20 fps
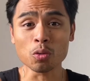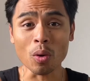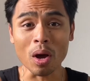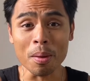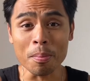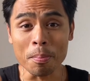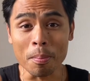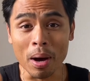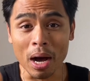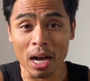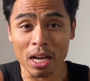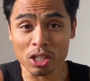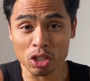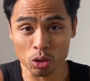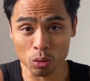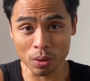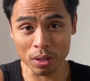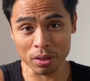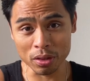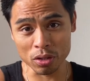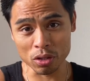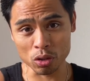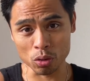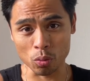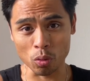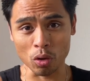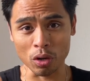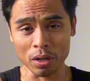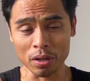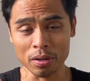why mastering the
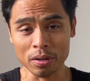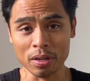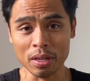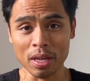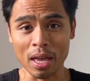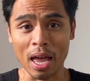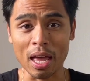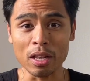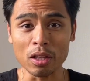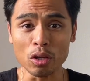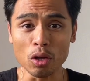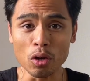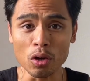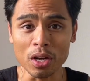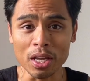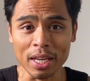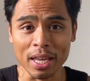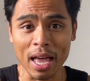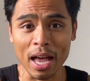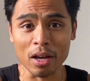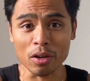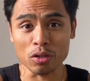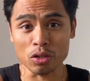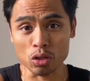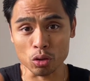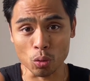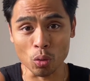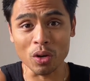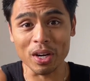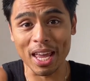squat and learning how to
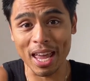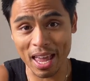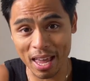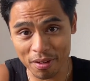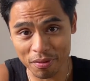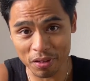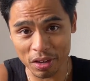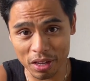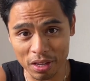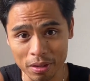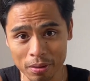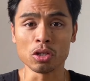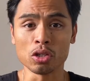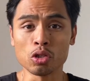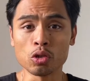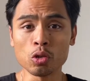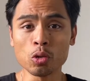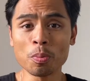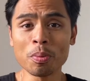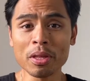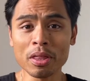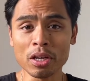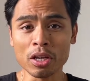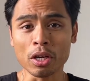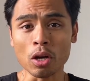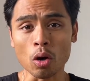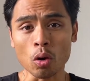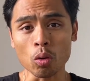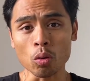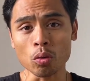squat heavy should be the
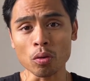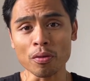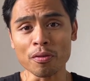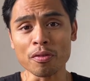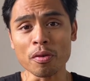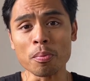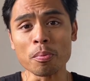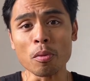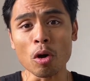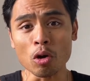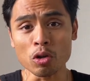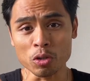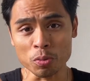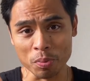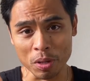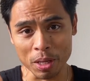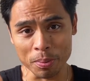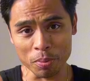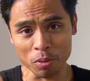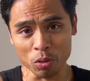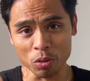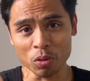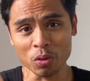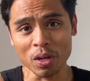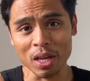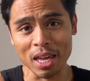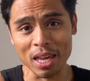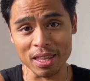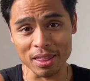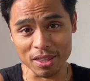goal for most people
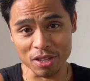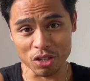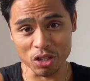in the